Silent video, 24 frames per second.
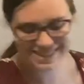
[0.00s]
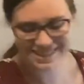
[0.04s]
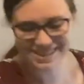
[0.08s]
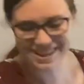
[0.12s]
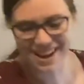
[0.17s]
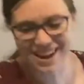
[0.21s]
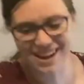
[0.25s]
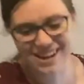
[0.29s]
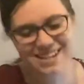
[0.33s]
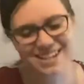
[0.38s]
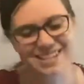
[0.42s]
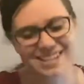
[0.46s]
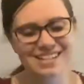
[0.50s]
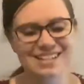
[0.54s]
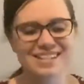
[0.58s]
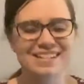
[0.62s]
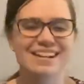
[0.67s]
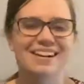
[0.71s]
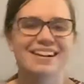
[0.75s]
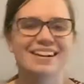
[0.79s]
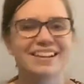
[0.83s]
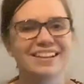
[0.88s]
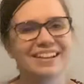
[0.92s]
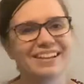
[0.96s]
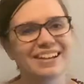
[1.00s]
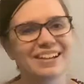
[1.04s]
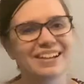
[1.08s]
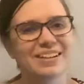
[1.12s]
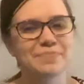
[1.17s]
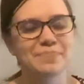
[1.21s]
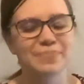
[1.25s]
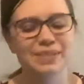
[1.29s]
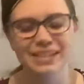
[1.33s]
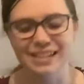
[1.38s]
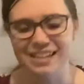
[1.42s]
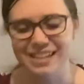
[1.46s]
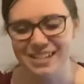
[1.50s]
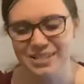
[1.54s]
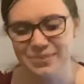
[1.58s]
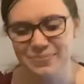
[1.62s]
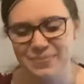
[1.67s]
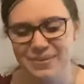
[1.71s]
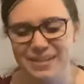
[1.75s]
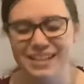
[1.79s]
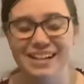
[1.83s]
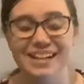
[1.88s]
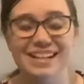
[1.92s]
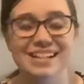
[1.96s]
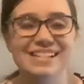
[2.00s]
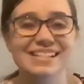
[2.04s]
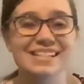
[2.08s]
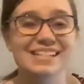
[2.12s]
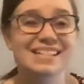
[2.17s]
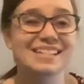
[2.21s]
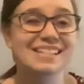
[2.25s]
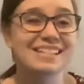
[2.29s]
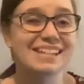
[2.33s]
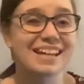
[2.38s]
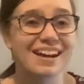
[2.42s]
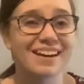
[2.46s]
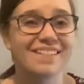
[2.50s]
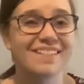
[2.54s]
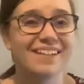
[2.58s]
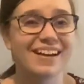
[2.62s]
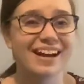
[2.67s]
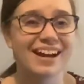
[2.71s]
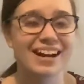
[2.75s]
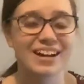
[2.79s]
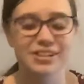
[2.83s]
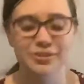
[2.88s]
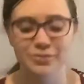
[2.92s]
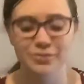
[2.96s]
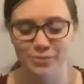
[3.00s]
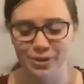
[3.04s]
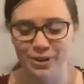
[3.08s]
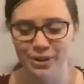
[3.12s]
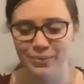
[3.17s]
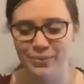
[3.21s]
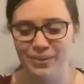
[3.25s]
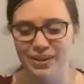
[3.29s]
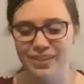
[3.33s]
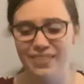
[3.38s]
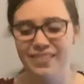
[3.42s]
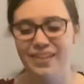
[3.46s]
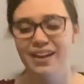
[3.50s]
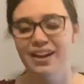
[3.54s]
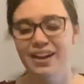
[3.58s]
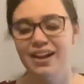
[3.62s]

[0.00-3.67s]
not necessarily complete because the scale I had to work with,